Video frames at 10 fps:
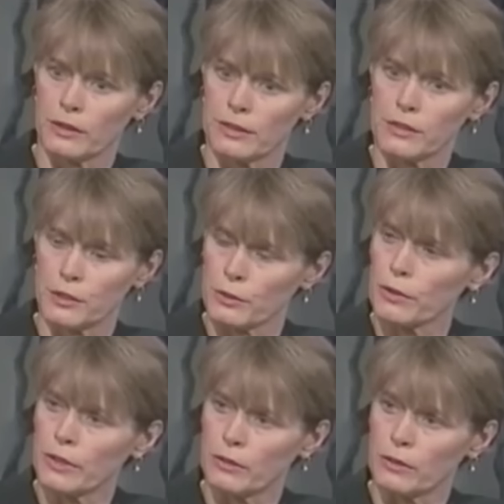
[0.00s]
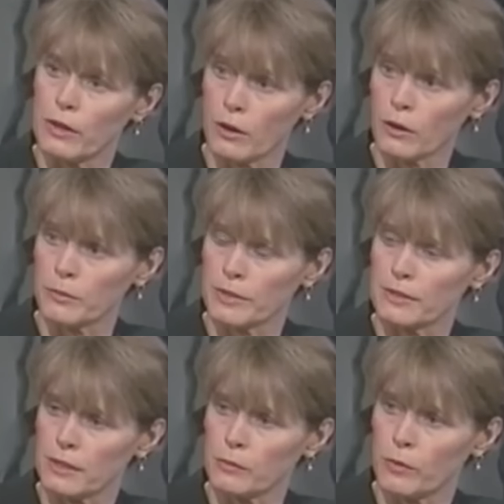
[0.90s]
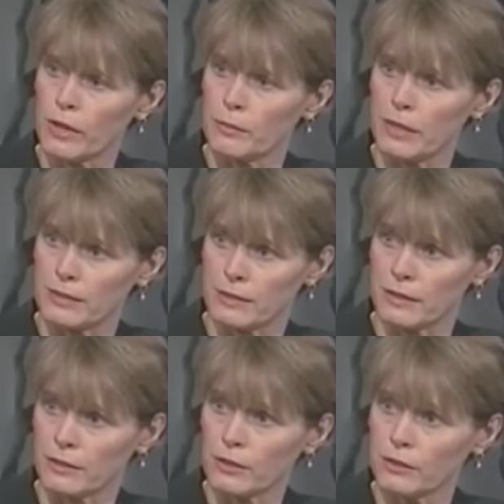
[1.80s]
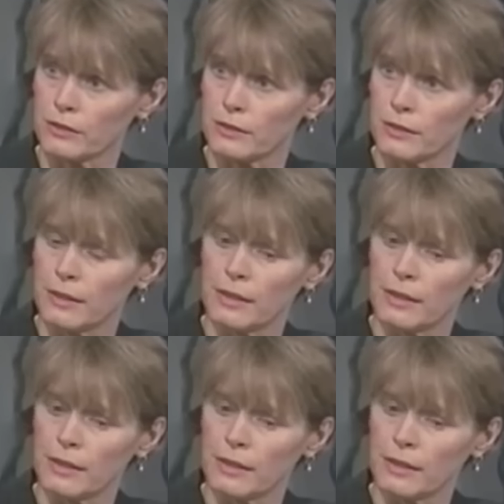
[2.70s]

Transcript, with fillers: destroyed or harmed in some way by Scientology.